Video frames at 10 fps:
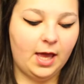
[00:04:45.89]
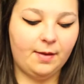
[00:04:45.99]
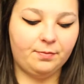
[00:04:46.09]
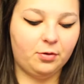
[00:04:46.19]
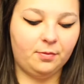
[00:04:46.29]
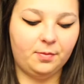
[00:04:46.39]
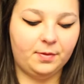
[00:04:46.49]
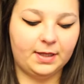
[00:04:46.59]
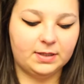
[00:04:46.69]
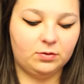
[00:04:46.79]
It
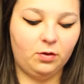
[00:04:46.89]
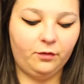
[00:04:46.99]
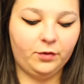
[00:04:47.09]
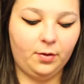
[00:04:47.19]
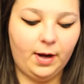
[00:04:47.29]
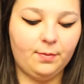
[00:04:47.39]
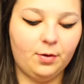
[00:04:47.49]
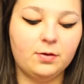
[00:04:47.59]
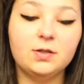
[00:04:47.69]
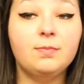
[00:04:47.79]
probably is not for your
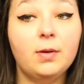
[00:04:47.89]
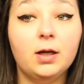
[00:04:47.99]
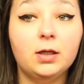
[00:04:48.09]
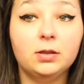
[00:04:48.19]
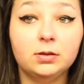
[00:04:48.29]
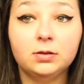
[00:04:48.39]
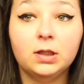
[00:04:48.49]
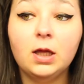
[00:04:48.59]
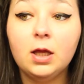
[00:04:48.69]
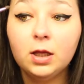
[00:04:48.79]
eyebrows, but
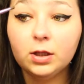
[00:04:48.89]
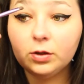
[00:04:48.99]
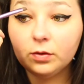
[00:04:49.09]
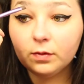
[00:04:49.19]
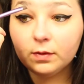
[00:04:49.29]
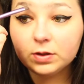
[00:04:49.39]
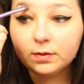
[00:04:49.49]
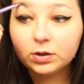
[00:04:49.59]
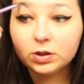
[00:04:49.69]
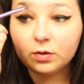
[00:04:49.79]
you know,
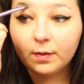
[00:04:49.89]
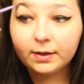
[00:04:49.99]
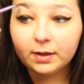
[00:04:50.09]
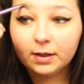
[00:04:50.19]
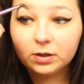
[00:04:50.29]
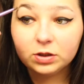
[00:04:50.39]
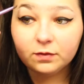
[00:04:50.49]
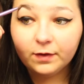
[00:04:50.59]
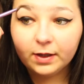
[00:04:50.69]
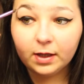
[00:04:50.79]
so I just go in and I
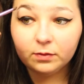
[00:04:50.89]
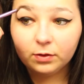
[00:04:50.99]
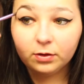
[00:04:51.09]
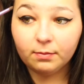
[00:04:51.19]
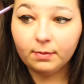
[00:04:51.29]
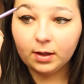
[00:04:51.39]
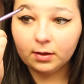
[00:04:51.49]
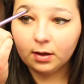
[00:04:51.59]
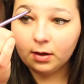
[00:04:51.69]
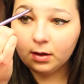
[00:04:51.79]
just fill it in with the
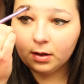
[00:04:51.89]
main